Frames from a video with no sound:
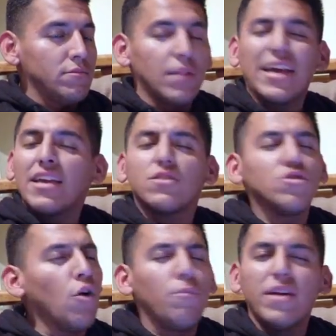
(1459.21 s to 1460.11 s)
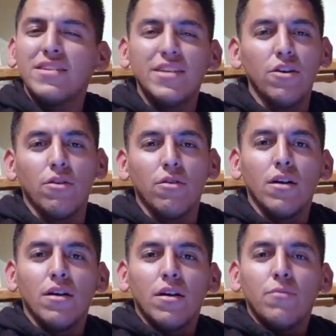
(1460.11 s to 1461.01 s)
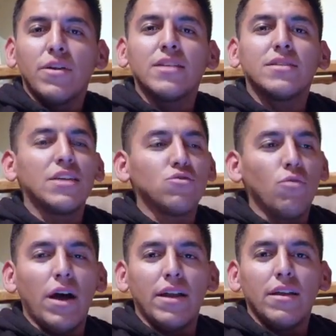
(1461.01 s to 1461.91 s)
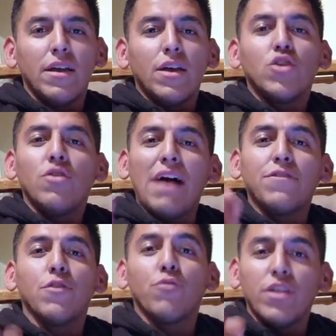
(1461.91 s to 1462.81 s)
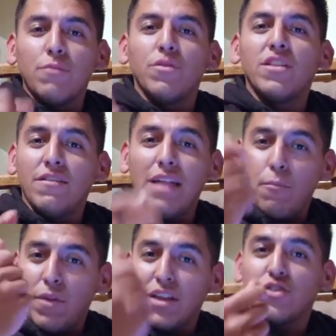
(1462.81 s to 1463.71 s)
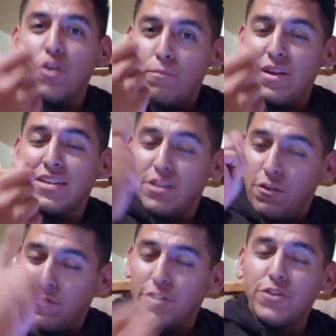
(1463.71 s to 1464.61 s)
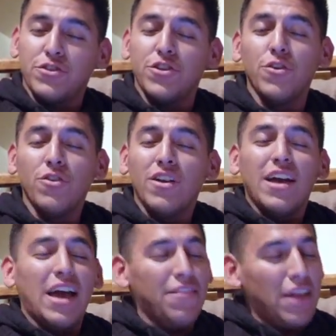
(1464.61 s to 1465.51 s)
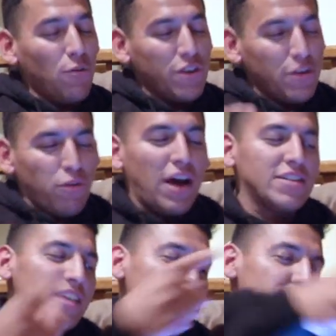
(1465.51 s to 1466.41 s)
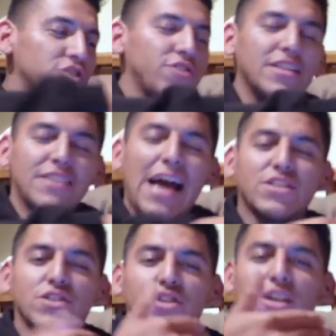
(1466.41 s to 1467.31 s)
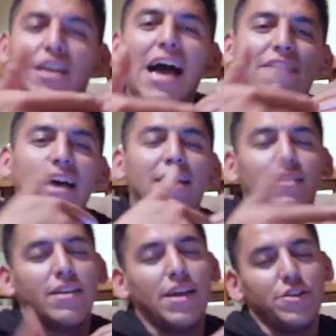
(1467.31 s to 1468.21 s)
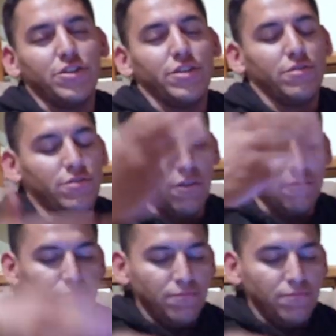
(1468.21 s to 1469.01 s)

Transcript: Like, it's no big deal. Because guess what? You have to really believe that money's no big deal for you too. And then when you're processing your transactions, you're going to have that clean energy. So